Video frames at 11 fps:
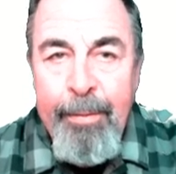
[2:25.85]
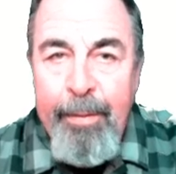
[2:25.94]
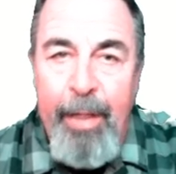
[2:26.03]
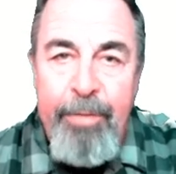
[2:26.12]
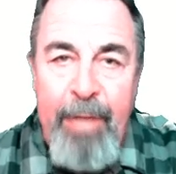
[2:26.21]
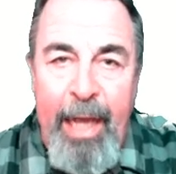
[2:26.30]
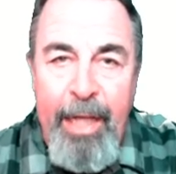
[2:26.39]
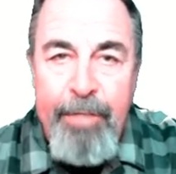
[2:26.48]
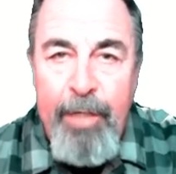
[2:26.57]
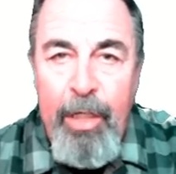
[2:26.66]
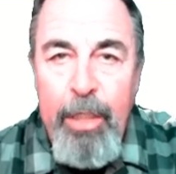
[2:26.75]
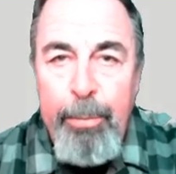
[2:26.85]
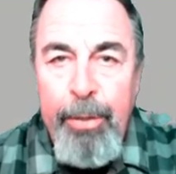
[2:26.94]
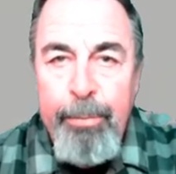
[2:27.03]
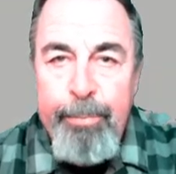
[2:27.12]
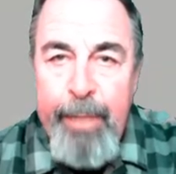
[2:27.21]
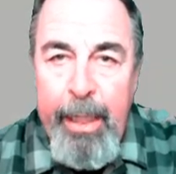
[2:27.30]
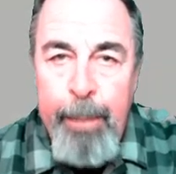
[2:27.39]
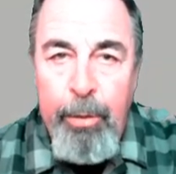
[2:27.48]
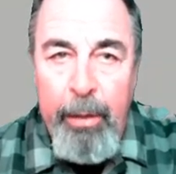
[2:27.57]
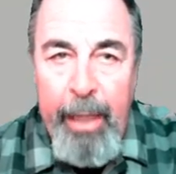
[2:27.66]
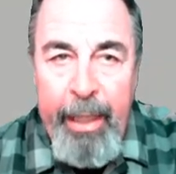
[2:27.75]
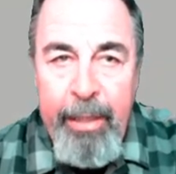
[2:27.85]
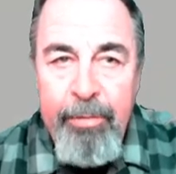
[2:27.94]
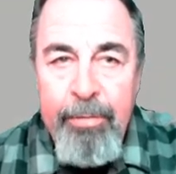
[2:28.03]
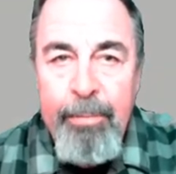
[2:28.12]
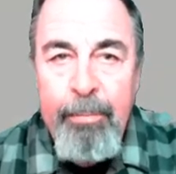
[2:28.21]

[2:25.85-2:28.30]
Let's add a variable named light.